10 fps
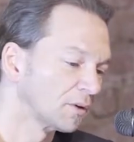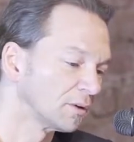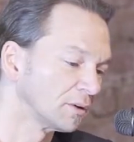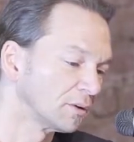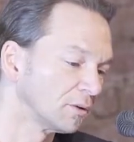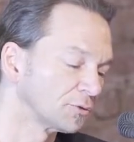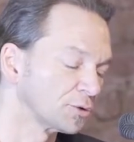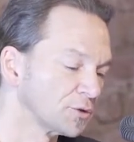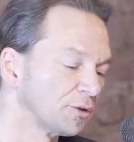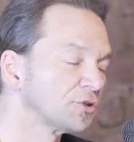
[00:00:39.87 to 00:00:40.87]
Of
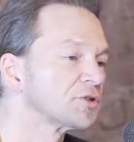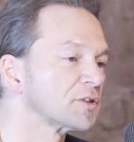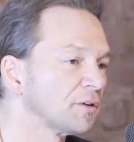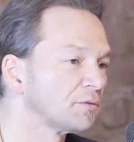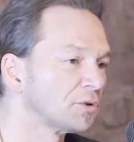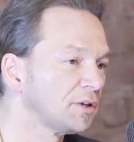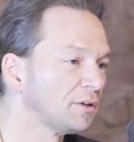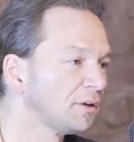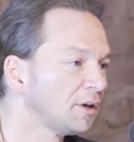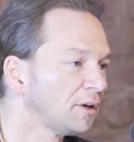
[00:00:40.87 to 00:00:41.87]
course, knowledge
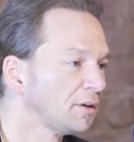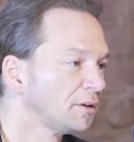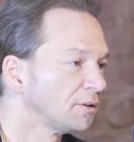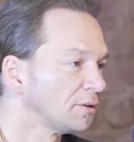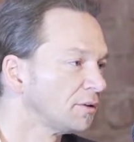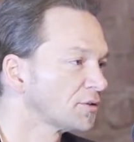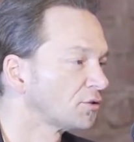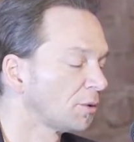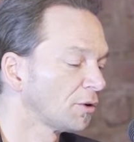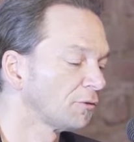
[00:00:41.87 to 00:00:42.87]
discovery is the
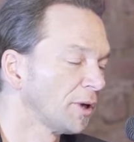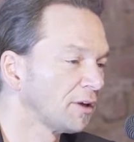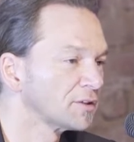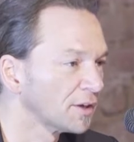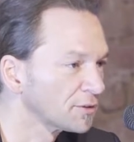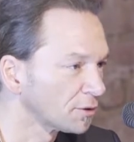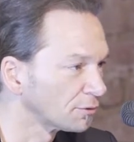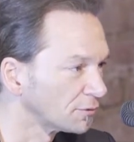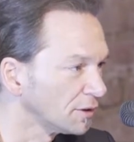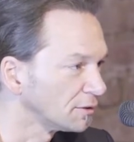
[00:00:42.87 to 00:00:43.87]
topic of making sense out
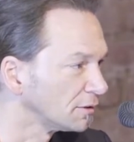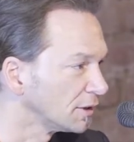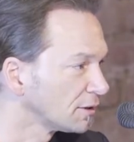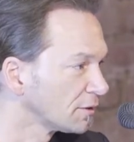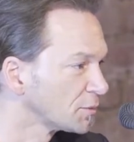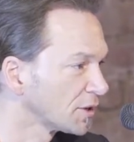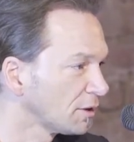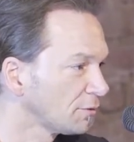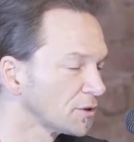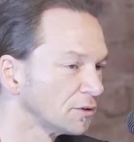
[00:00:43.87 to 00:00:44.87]
of data. Data
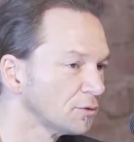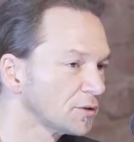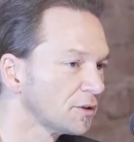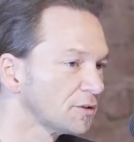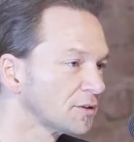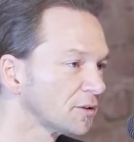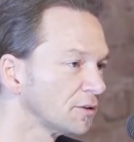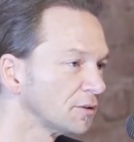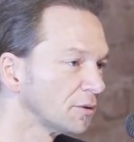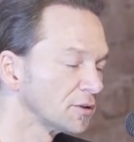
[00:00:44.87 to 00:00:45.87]
themselves are useless
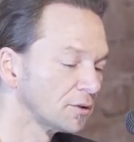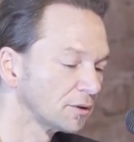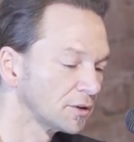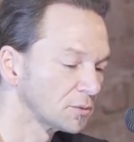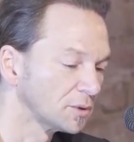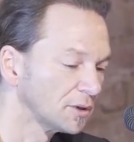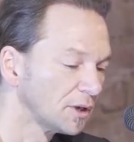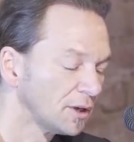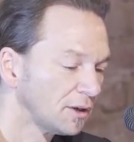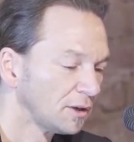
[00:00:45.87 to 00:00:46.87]
as long as we
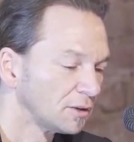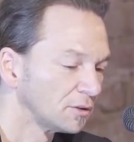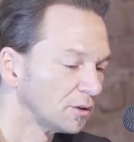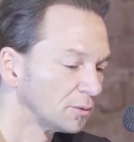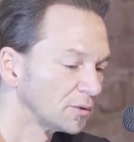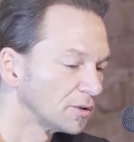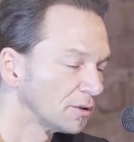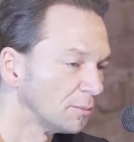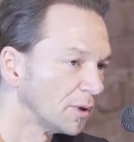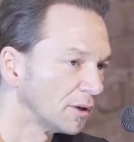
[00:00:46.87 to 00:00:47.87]
don't
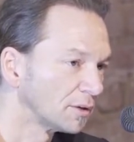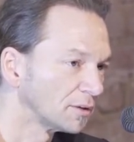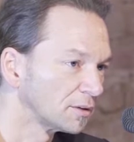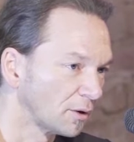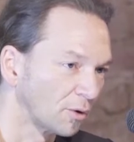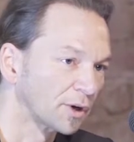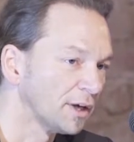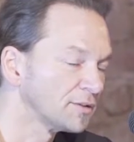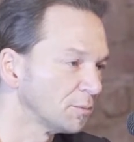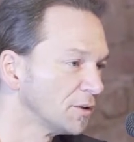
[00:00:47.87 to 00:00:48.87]
make or
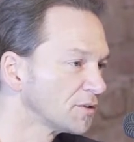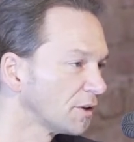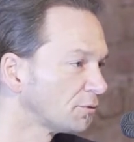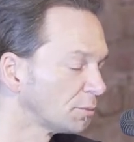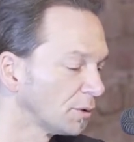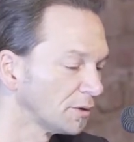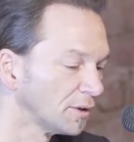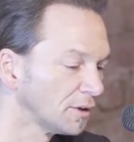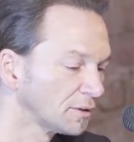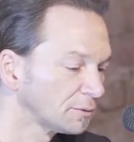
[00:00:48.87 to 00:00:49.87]
gain some insight from our
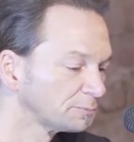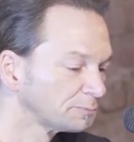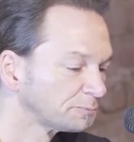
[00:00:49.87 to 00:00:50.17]
data.